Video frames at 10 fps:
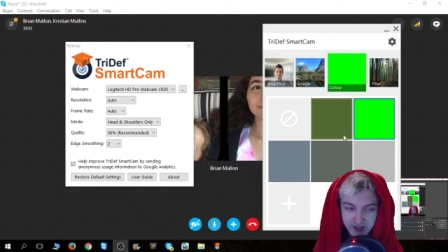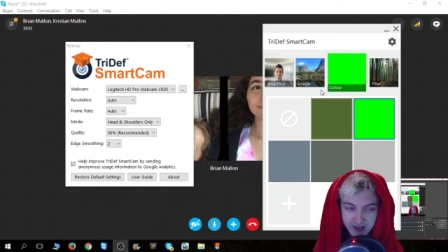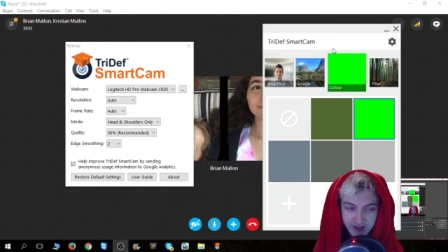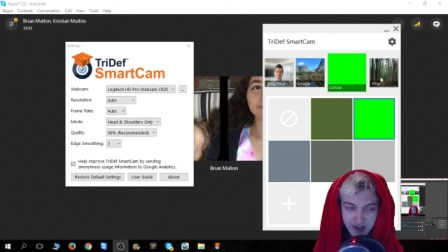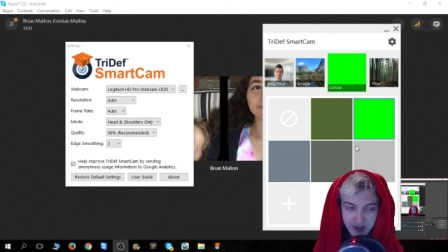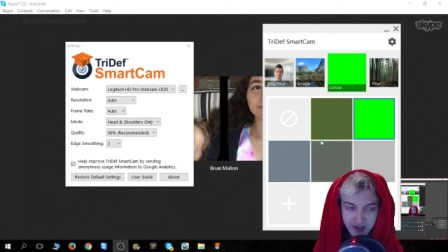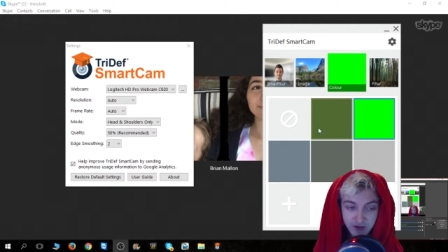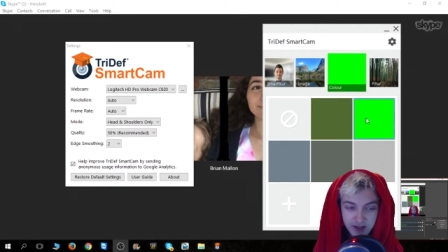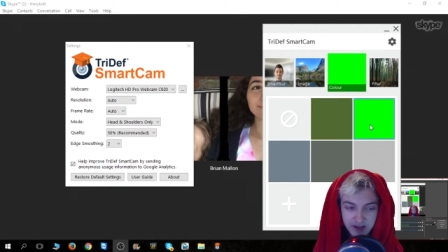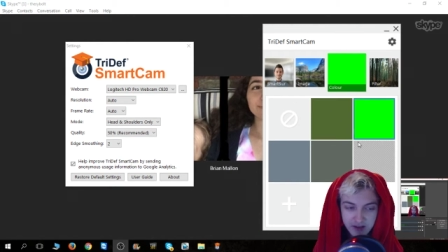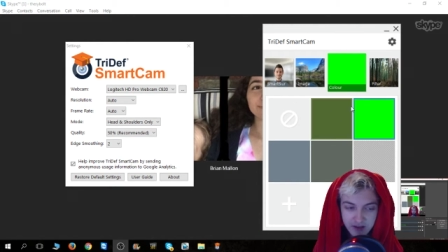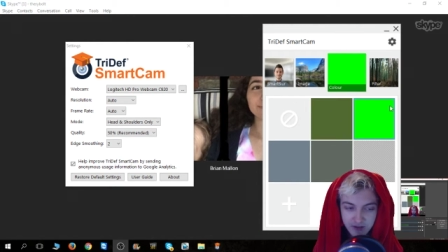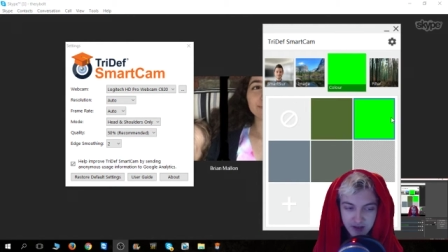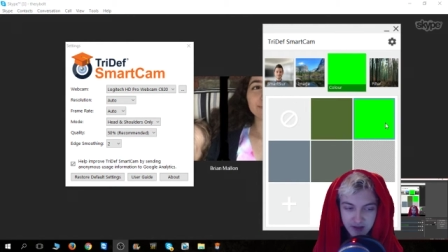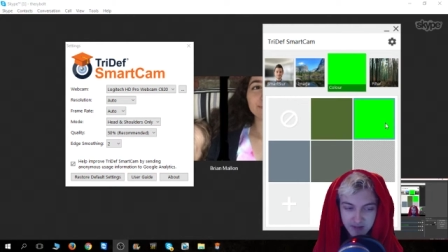I created the
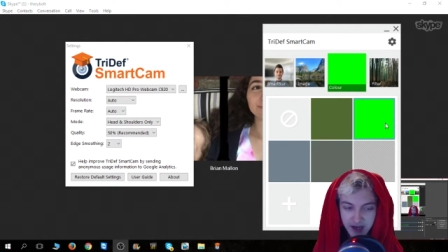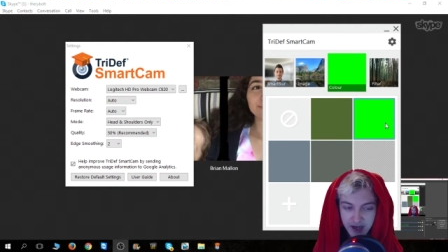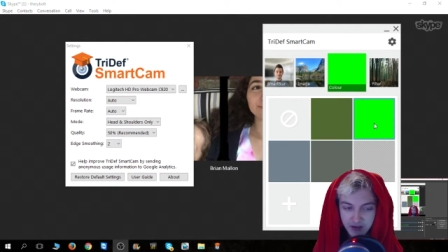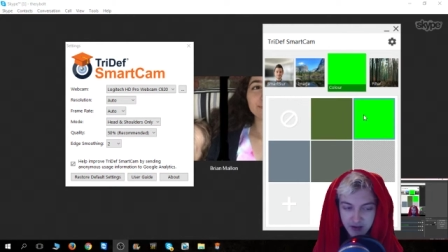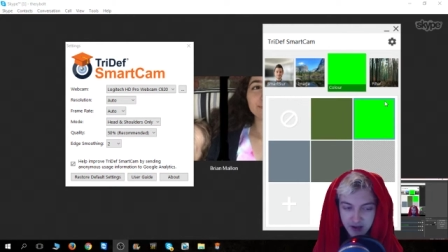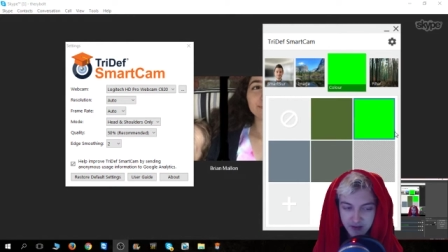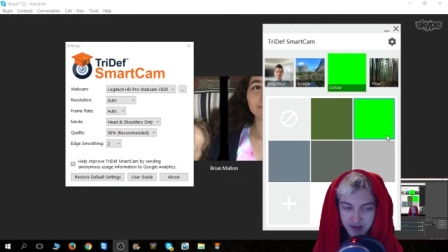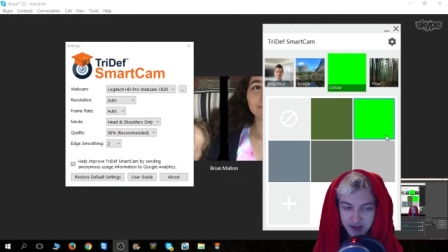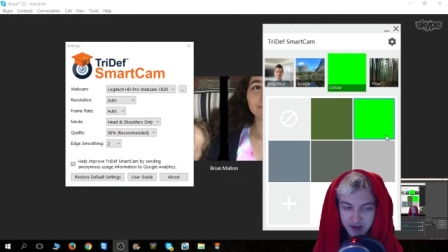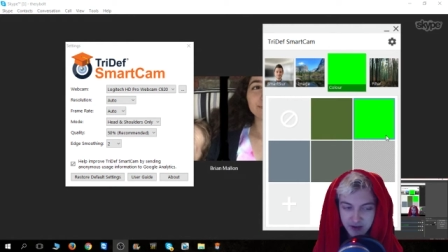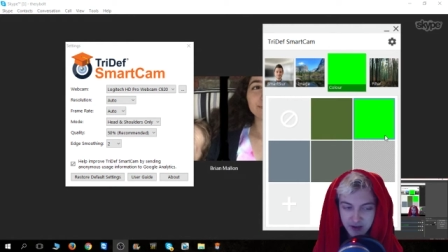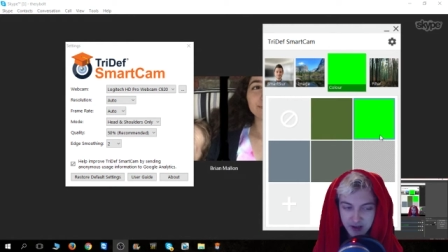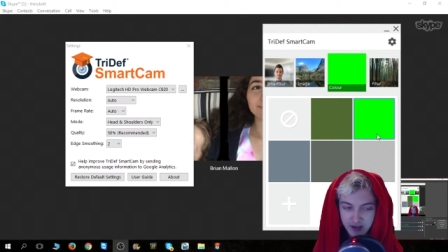green background right here.